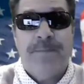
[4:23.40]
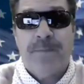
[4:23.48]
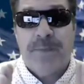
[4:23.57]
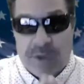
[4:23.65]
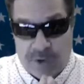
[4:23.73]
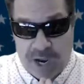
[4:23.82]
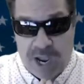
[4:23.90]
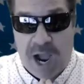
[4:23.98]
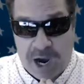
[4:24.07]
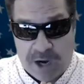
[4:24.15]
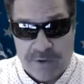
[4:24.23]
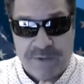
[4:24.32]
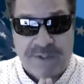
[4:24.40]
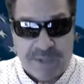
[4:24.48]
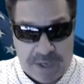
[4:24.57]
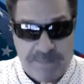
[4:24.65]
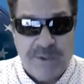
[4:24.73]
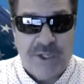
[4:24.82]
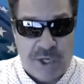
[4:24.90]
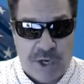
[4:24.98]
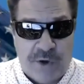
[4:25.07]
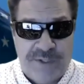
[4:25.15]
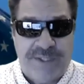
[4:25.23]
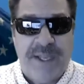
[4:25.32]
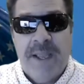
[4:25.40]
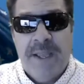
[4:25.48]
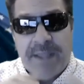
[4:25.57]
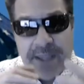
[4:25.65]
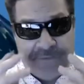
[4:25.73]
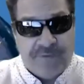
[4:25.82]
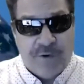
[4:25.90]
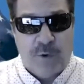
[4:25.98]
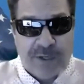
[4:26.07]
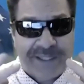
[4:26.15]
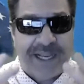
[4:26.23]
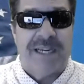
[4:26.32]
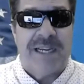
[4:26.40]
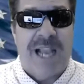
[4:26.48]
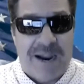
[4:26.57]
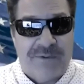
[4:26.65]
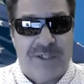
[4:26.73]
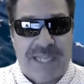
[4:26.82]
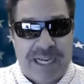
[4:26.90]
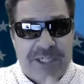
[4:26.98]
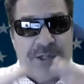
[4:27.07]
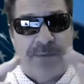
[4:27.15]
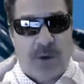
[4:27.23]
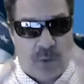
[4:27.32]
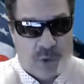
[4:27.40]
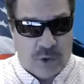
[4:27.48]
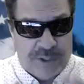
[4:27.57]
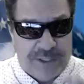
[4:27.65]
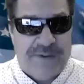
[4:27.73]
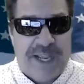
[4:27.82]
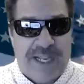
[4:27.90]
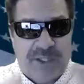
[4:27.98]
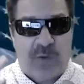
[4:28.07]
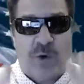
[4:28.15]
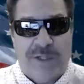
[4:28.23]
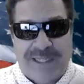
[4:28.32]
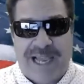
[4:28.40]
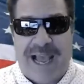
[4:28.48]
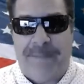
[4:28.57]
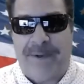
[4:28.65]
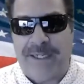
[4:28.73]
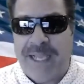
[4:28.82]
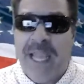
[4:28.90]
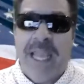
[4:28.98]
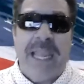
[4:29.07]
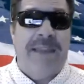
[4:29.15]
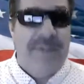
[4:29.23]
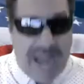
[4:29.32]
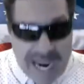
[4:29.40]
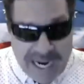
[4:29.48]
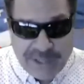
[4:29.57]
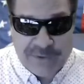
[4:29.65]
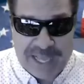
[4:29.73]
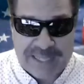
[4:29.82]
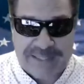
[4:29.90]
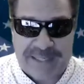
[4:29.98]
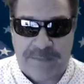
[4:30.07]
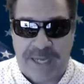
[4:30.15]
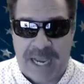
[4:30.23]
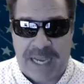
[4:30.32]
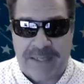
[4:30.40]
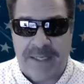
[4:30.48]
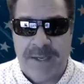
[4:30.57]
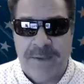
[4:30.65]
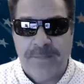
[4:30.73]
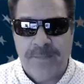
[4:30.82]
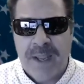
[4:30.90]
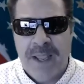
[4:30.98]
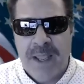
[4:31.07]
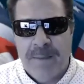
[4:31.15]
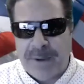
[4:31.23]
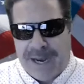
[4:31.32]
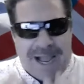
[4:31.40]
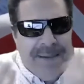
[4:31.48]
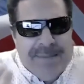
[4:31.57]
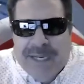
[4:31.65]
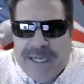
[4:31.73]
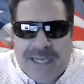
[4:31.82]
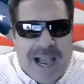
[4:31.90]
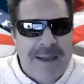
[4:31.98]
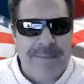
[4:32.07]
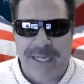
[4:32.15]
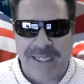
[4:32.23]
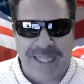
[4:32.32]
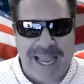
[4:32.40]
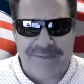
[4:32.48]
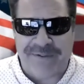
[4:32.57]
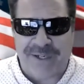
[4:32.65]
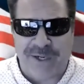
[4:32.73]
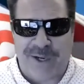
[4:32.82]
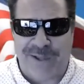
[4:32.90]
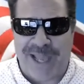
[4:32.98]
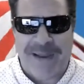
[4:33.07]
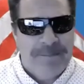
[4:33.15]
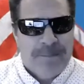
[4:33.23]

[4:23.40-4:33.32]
there are some shows that focus on conversation about world events, world topics. Even I do that sometimes. But I'm into comedy and laughs and all that.